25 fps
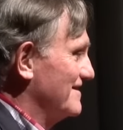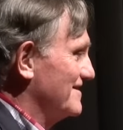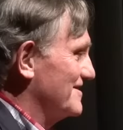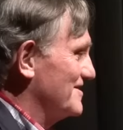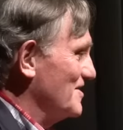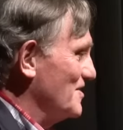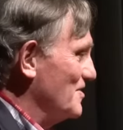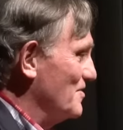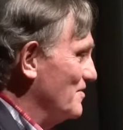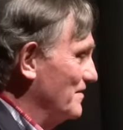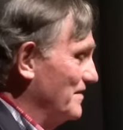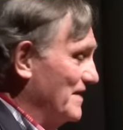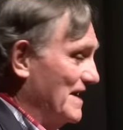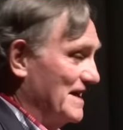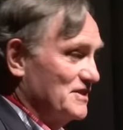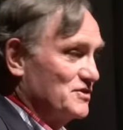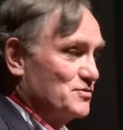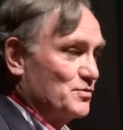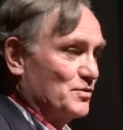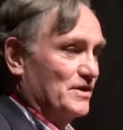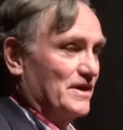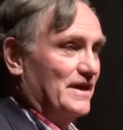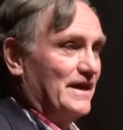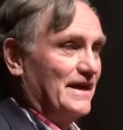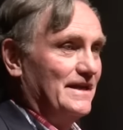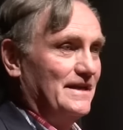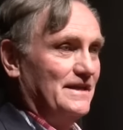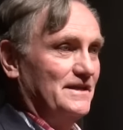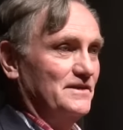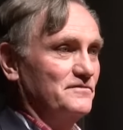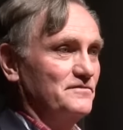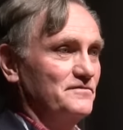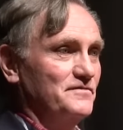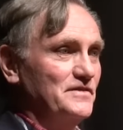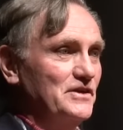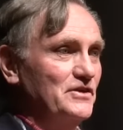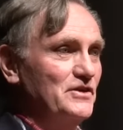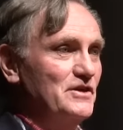So that's where I
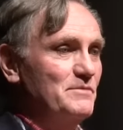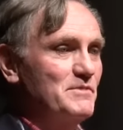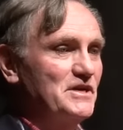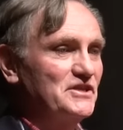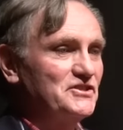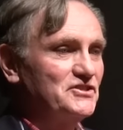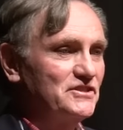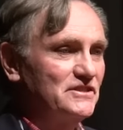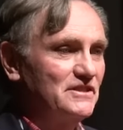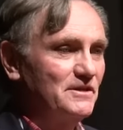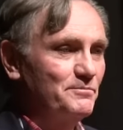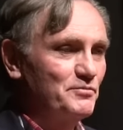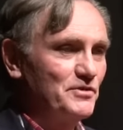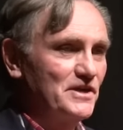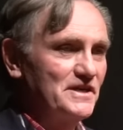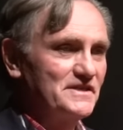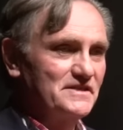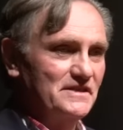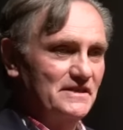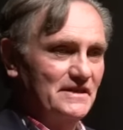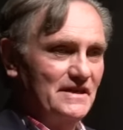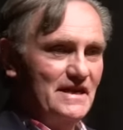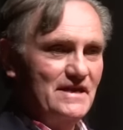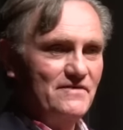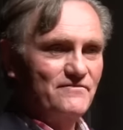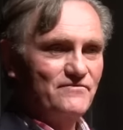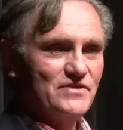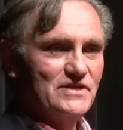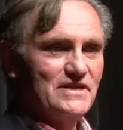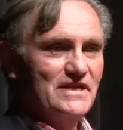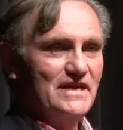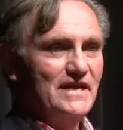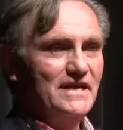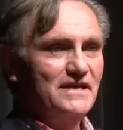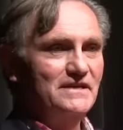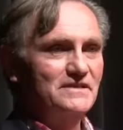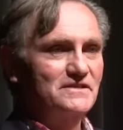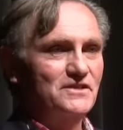live, very much in the present. Every
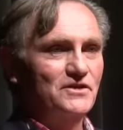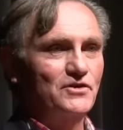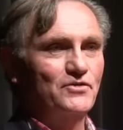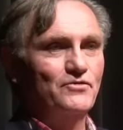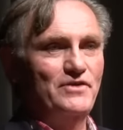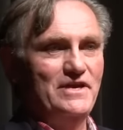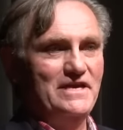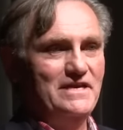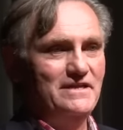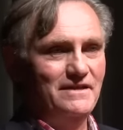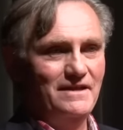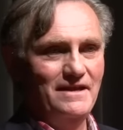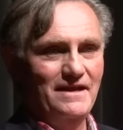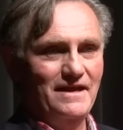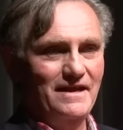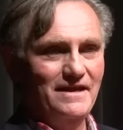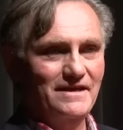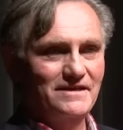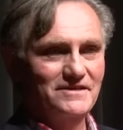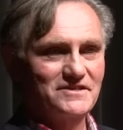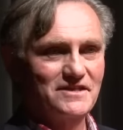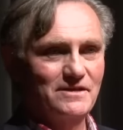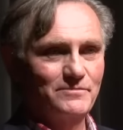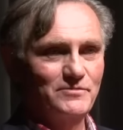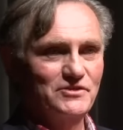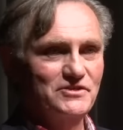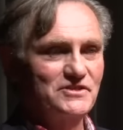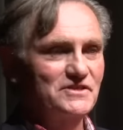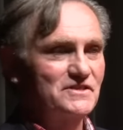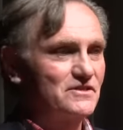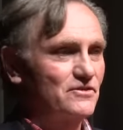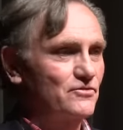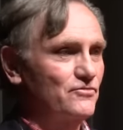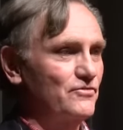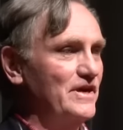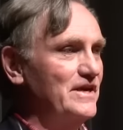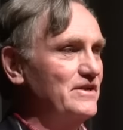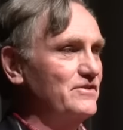day is a great day, some are
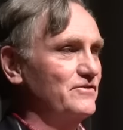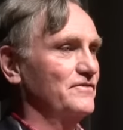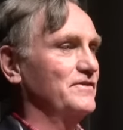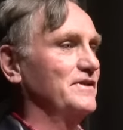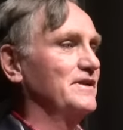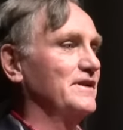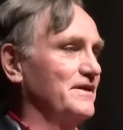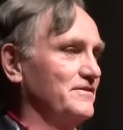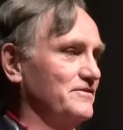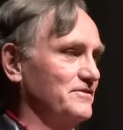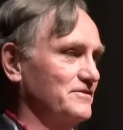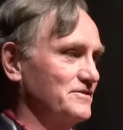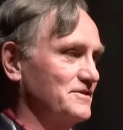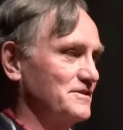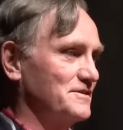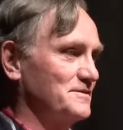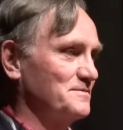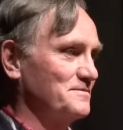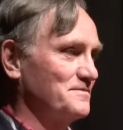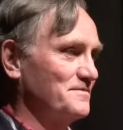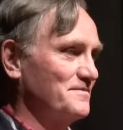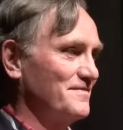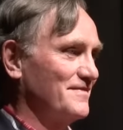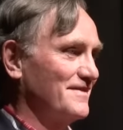just greater than others.